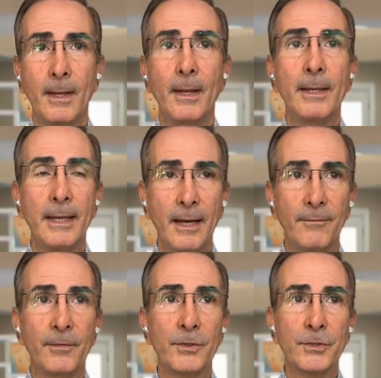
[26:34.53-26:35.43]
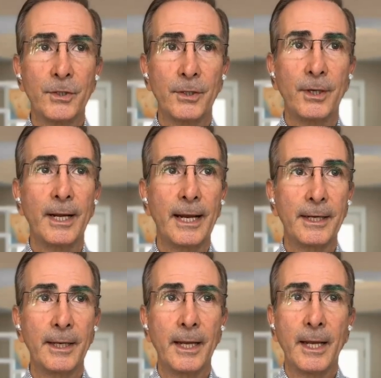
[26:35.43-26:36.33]
Yeah, for sure.
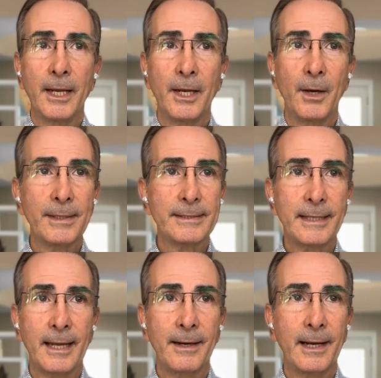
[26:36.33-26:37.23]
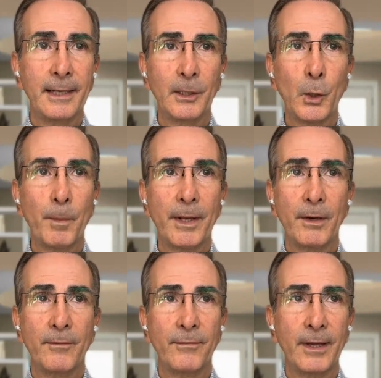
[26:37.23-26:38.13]
And it's kind of a little bit
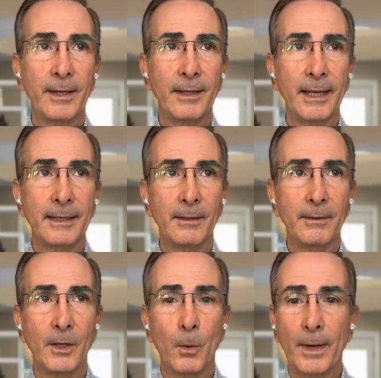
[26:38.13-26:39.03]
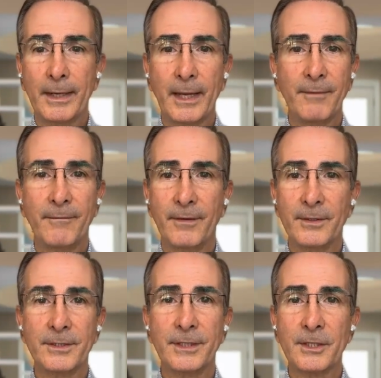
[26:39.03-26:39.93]
of like, what came
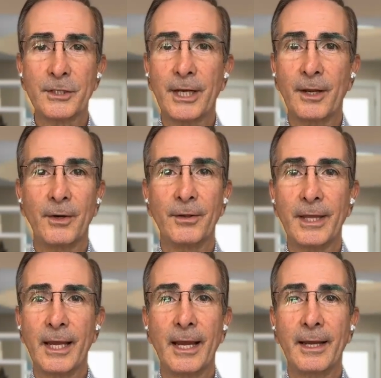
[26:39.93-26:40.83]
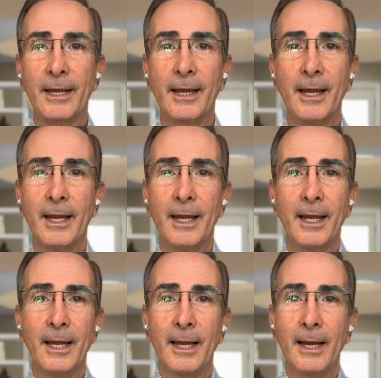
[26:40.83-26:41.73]
first, the chicken or the egg?
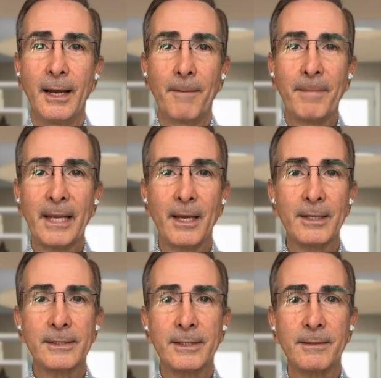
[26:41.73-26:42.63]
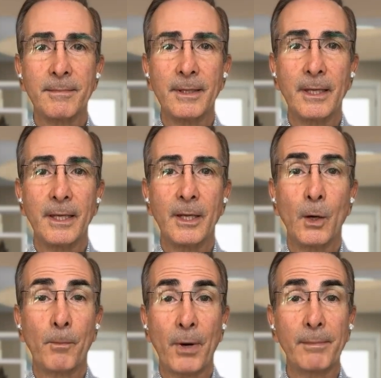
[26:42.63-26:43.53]
Because
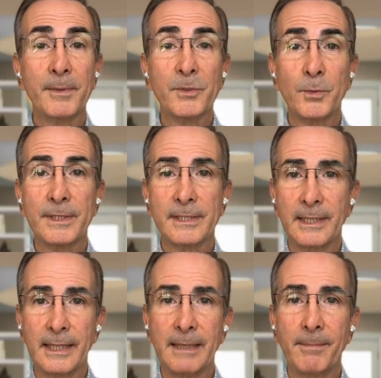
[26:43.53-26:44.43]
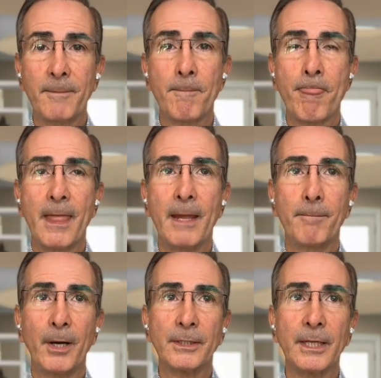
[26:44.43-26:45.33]
problems with sleep, in
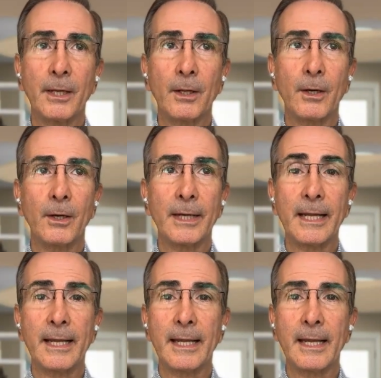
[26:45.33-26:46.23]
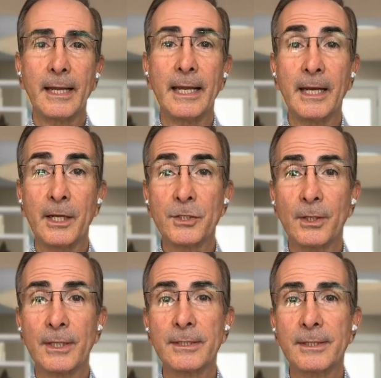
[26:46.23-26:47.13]
particular
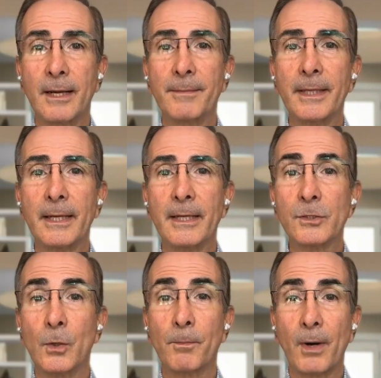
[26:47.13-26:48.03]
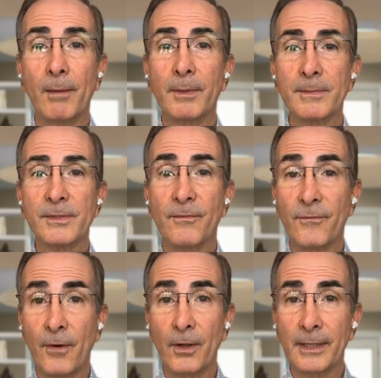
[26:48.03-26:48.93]
initial insomnia, so problems
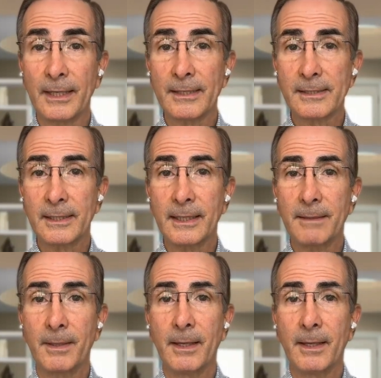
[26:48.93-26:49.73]
falling asleep,